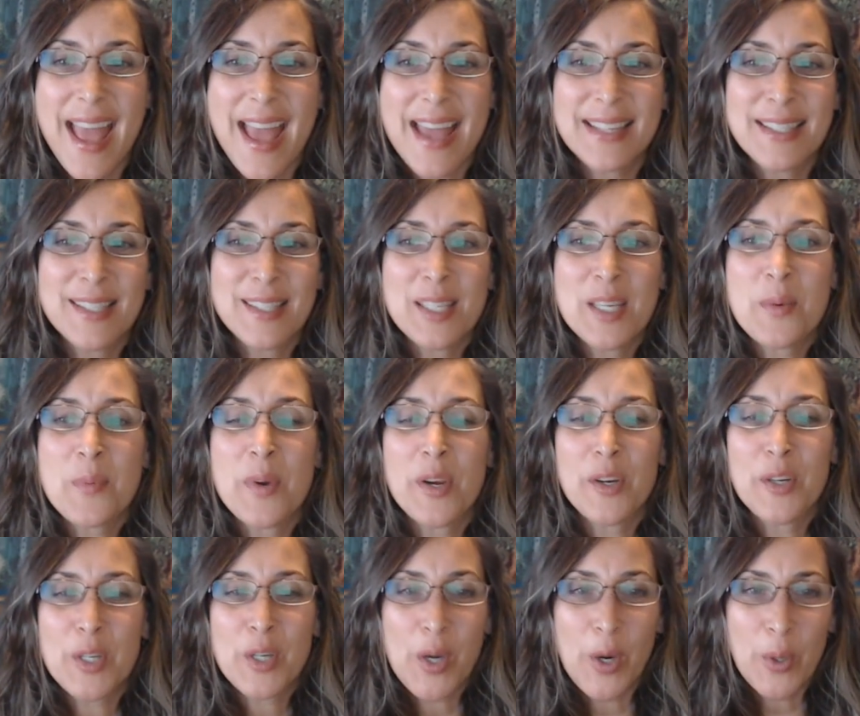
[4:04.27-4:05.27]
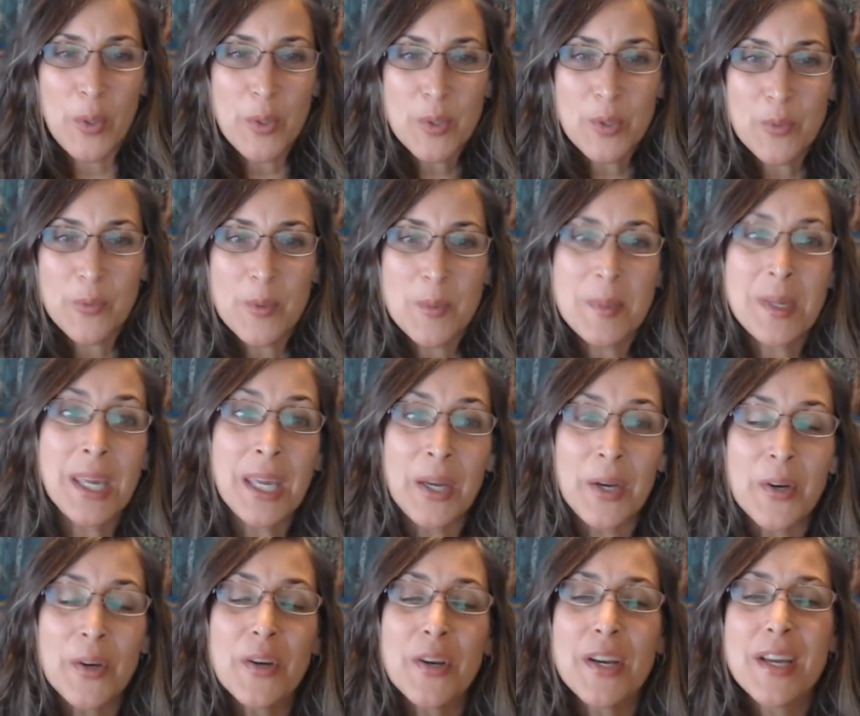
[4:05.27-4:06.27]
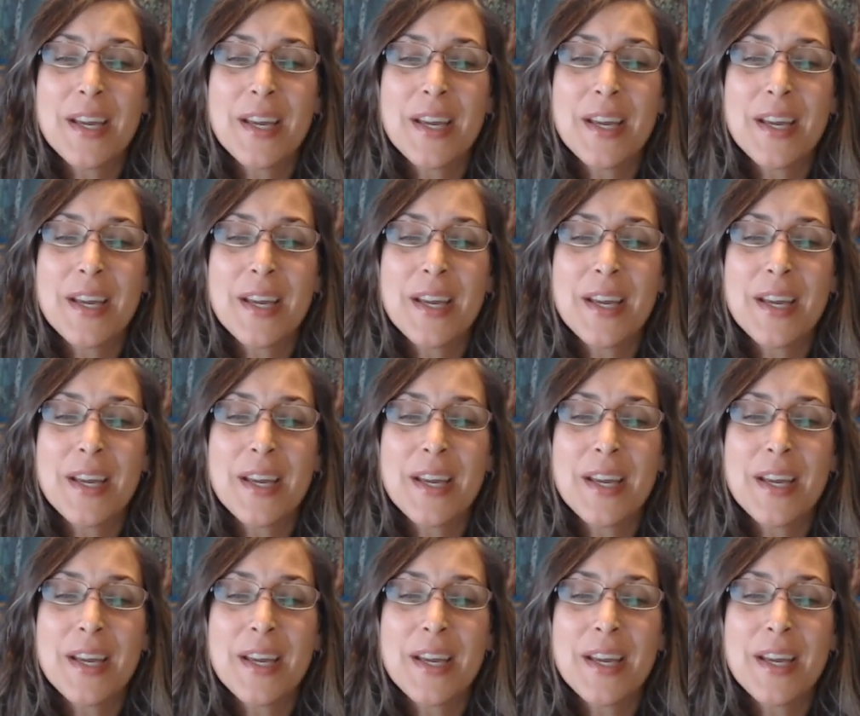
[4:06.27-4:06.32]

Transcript: see where it goes from here.